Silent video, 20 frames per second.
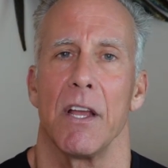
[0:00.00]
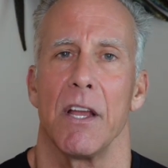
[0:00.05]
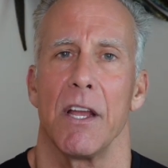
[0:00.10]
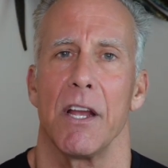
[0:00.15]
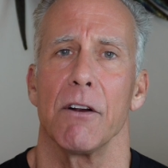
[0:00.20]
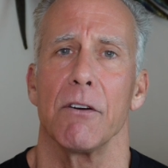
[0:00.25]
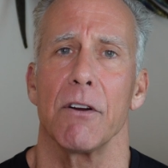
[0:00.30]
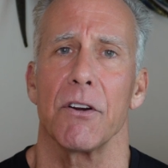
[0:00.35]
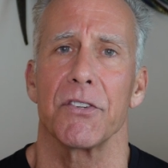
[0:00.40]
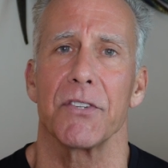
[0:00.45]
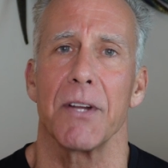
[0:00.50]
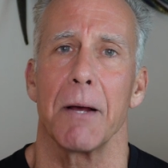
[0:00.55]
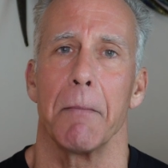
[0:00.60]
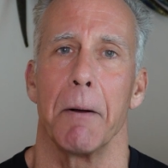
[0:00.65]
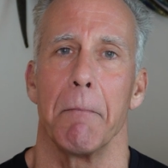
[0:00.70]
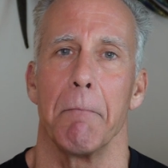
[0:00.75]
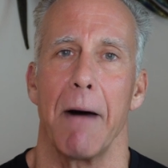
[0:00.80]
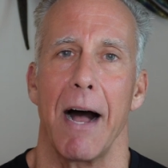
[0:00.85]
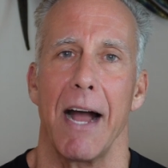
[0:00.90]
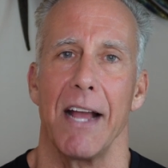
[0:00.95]
Here are some
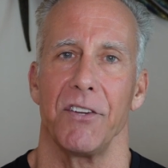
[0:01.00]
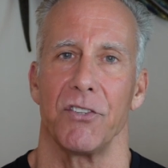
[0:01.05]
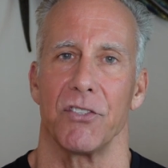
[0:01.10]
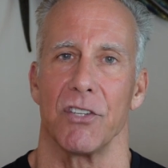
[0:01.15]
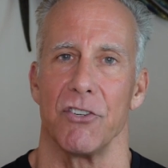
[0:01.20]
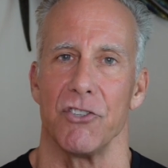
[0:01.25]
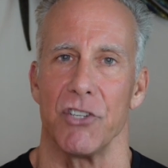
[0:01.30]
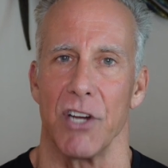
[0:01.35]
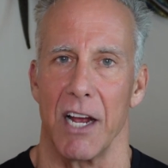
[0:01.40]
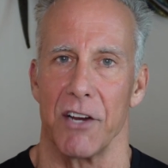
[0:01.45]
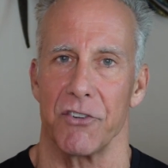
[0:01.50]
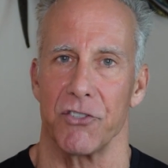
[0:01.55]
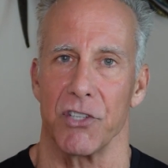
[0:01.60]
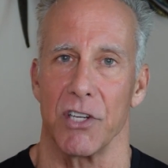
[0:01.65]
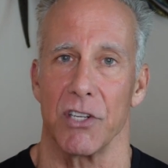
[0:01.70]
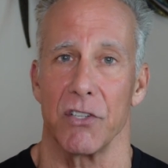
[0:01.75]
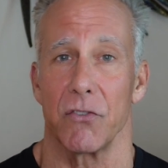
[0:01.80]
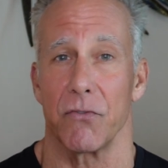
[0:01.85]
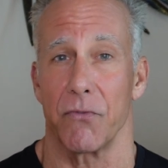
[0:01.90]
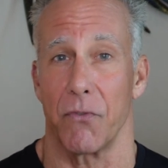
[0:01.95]
of my
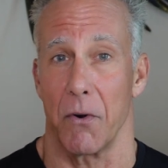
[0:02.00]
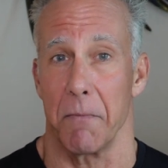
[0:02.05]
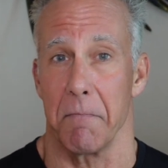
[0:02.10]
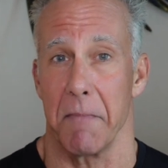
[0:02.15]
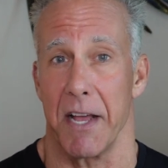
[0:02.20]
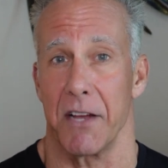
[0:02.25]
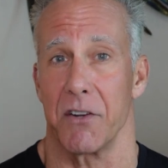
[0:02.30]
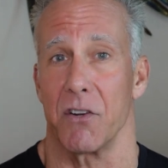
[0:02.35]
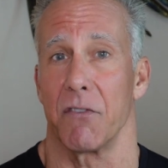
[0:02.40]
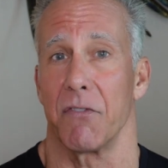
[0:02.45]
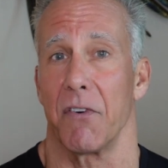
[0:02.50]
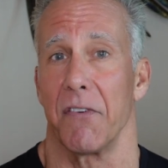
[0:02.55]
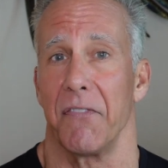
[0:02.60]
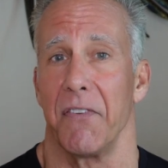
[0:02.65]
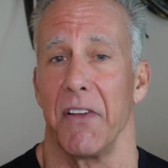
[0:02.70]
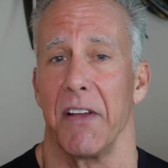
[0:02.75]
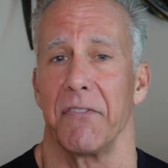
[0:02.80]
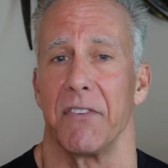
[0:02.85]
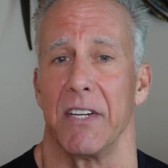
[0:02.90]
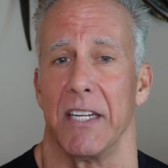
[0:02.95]
suggestions for men over
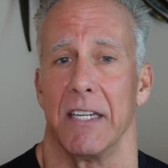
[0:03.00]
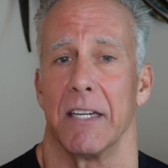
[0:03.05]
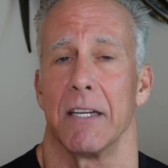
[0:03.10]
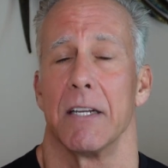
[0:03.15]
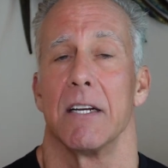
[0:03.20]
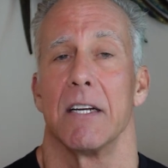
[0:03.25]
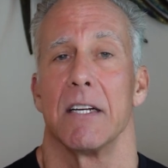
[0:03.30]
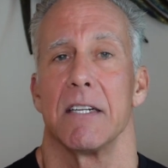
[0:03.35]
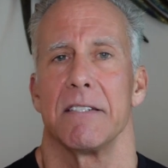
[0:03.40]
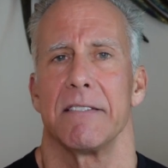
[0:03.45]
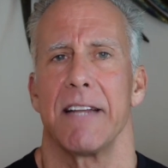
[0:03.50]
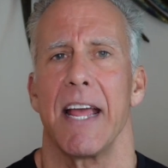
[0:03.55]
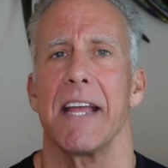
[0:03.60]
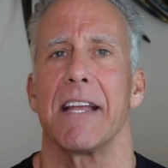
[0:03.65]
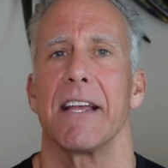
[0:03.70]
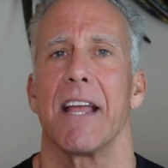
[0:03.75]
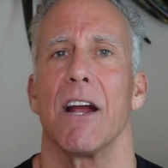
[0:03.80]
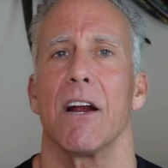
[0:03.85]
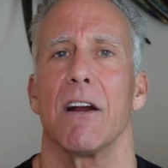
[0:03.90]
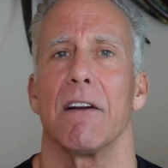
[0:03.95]
50.
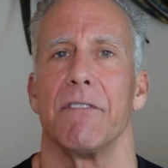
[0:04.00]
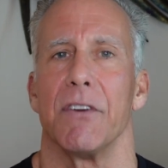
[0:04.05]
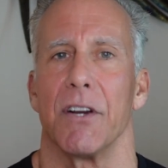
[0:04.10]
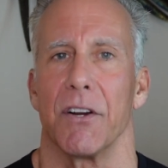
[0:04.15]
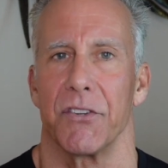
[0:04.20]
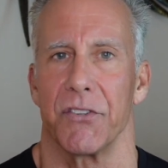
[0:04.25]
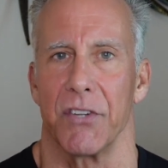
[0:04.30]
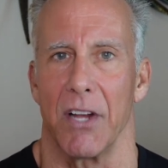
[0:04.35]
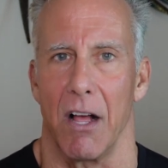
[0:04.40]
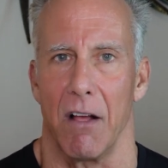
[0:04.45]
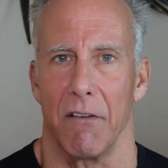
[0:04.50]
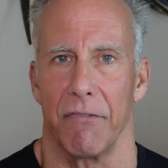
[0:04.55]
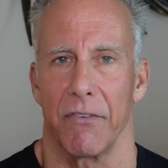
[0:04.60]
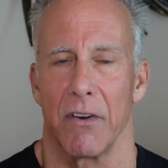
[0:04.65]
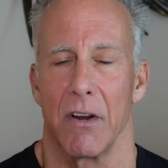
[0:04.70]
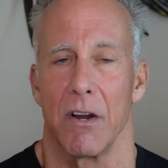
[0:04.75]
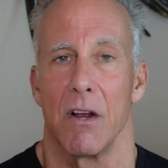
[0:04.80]
Take care of yourself.